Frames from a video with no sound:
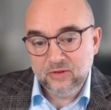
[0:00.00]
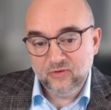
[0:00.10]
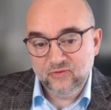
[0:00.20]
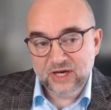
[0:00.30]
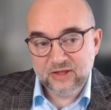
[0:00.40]

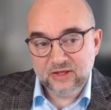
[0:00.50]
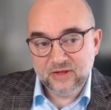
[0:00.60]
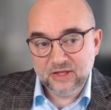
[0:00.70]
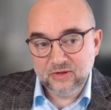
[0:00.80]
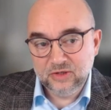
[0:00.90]
The fact
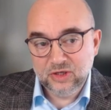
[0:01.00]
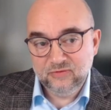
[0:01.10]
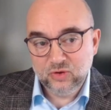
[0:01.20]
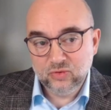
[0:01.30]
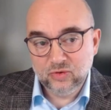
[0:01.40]
is that an
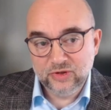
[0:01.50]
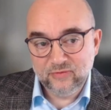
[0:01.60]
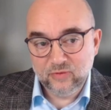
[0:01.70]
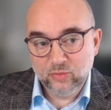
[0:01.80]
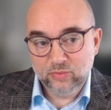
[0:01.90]
individual
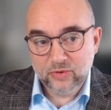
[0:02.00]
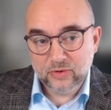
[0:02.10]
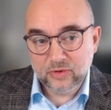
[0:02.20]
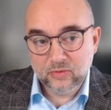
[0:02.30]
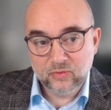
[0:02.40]

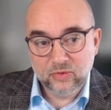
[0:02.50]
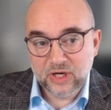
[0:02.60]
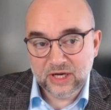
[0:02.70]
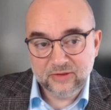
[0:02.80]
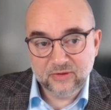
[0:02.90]
developer
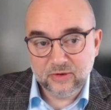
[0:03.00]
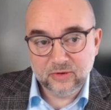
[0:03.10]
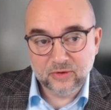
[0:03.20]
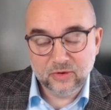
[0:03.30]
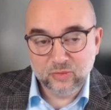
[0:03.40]
who has
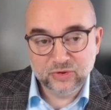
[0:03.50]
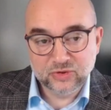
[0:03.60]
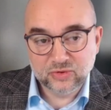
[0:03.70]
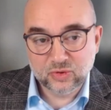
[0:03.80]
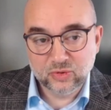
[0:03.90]
an
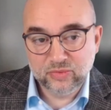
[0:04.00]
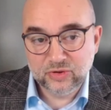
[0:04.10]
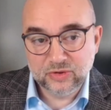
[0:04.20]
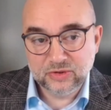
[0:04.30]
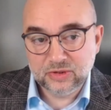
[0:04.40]
open source
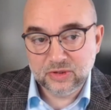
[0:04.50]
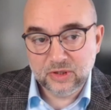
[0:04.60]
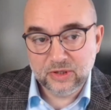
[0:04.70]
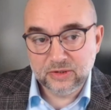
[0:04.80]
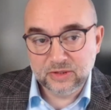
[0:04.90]
component
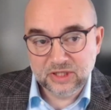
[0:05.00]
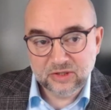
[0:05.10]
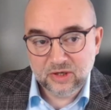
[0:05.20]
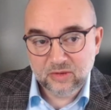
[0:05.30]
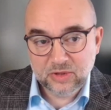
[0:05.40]
on
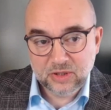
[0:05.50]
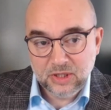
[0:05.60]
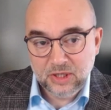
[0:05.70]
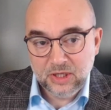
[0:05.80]
GitHub